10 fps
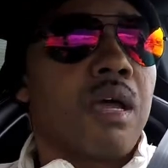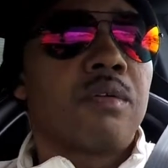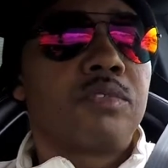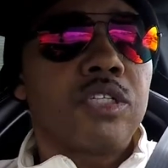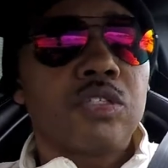
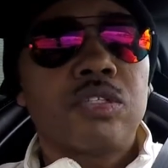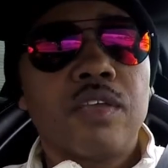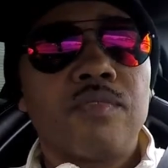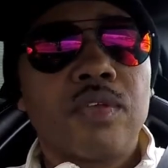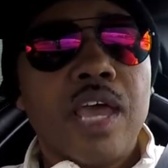Just to
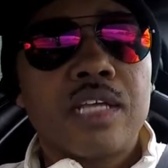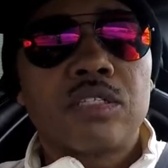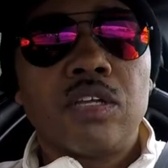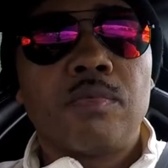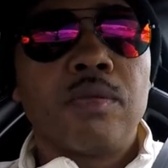give you guys a
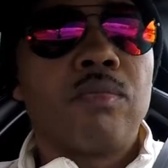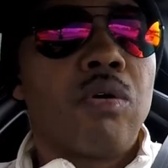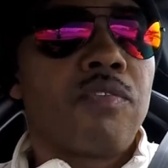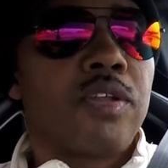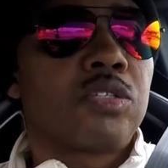little bit more
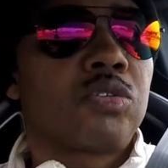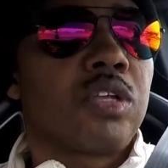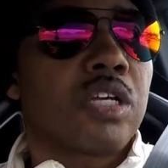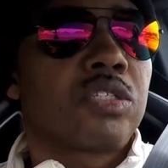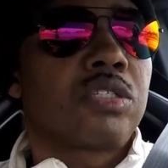of an
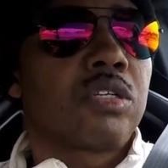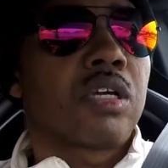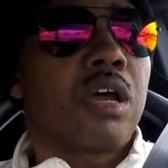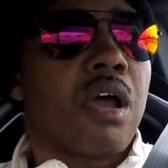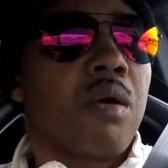introduction to the
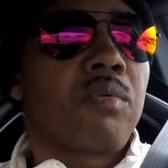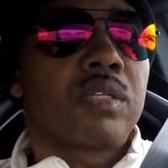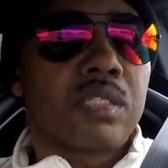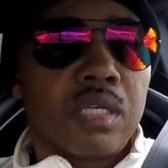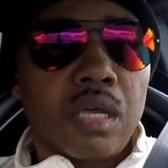car, I
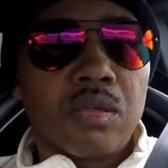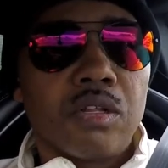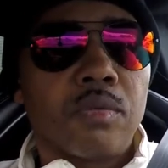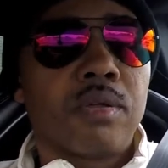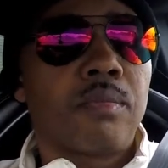wanted to tell you a
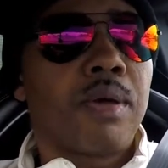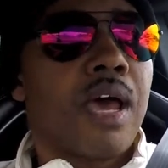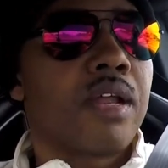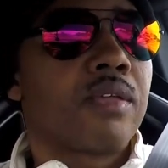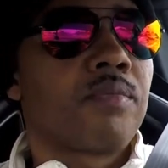little bit
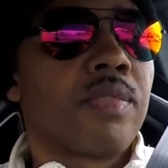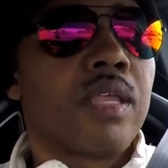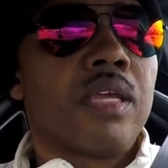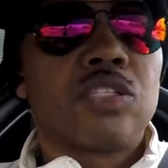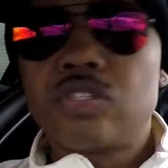about it.
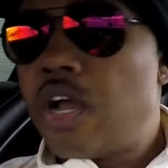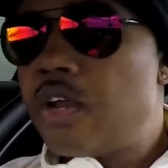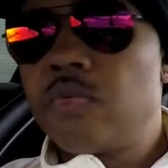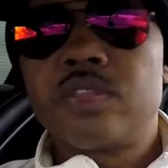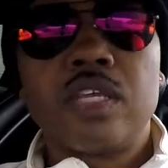
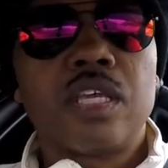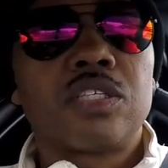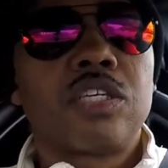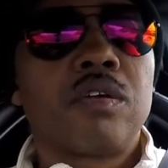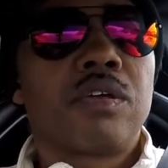Started with the
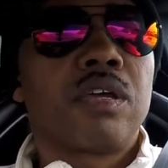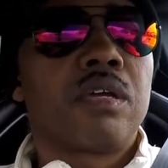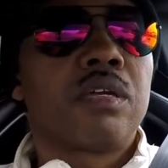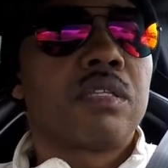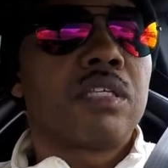interior.
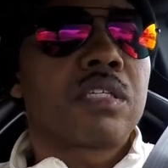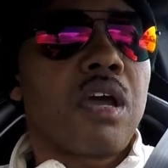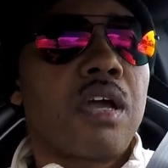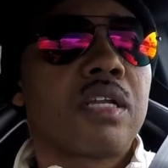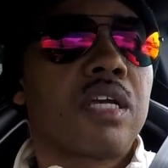This
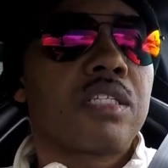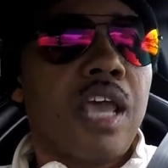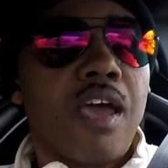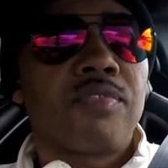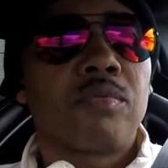car does
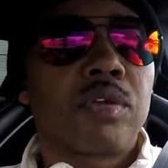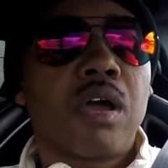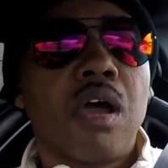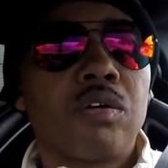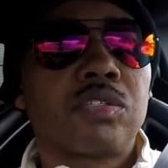have the
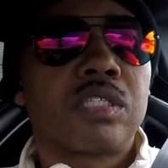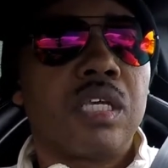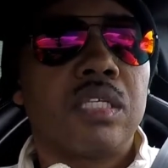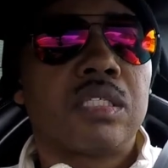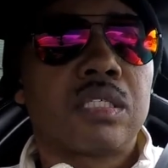Recaro
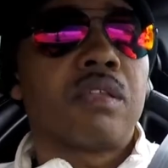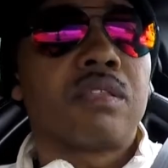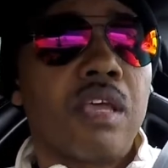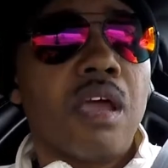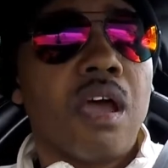seats.
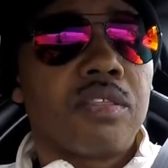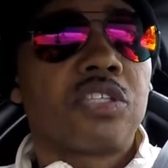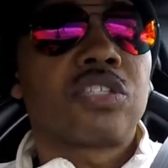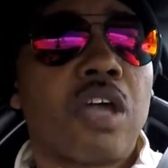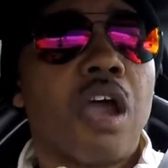They are the
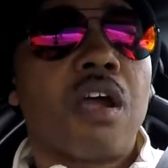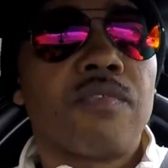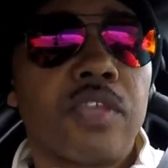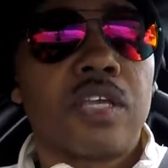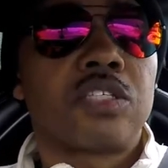star of
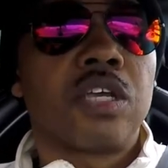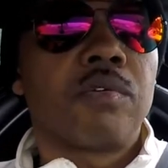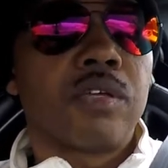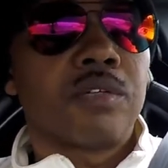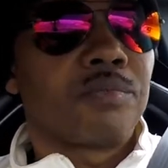the
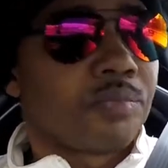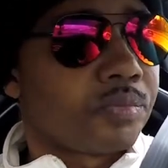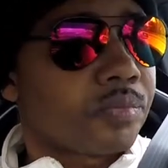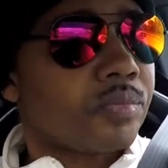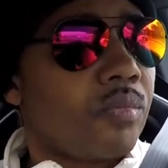interior.
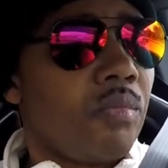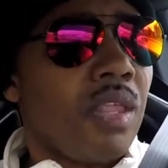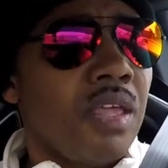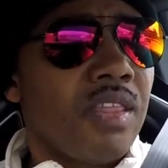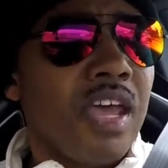
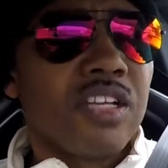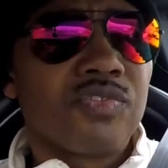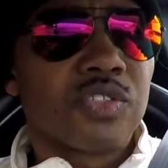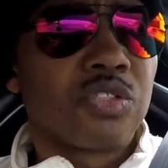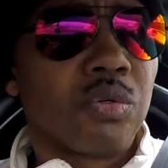That is
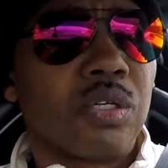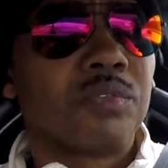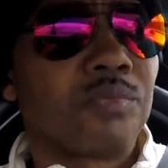for sure.